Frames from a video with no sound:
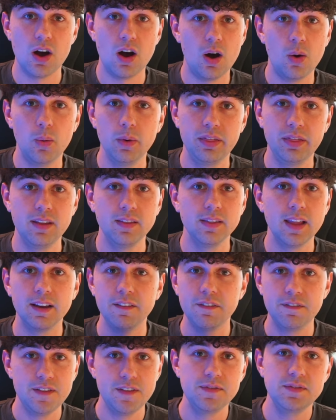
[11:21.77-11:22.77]
all within
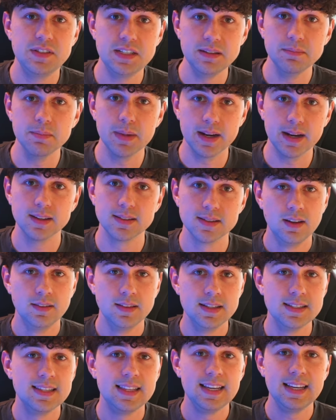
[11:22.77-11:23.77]
like 15
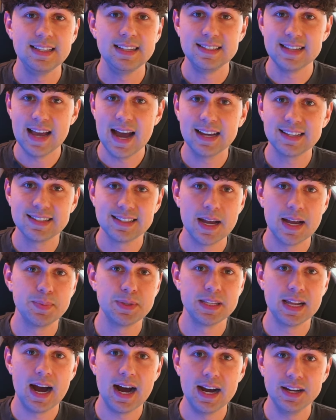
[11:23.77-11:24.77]
minutes. This is the exact
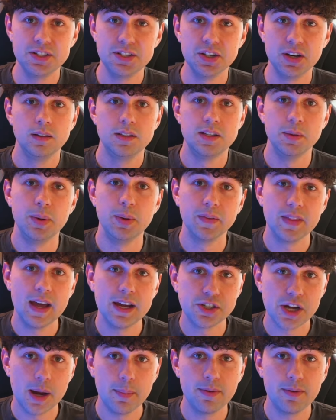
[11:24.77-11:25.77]
steps that I took to build
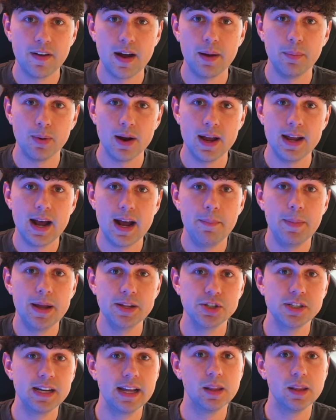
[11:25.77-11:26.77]
that Shopify brand I
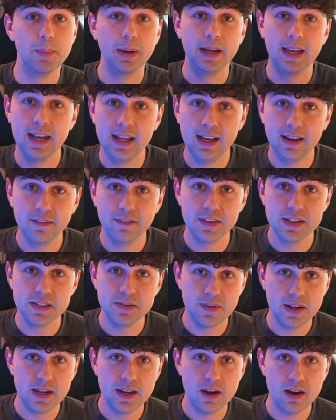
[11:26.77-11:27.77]
mentioned at the beginning of
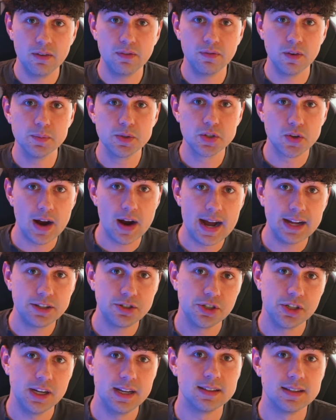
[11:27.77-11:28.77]
this video from
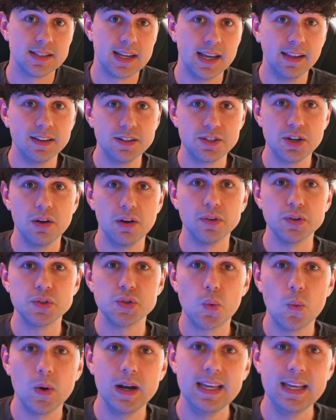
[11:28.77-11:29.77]
scratch and scale it to
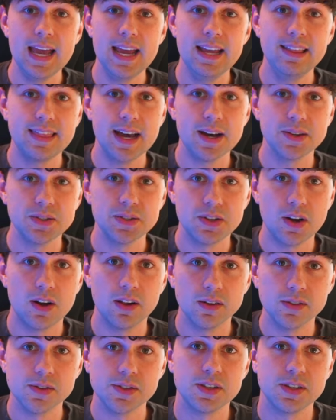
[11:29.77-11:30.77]
over
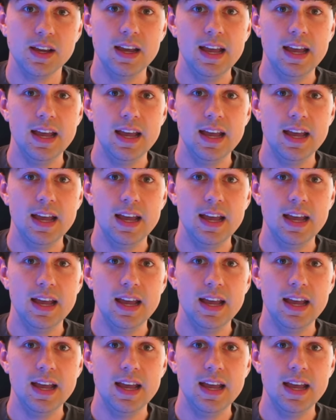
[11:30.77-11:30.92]
$28,000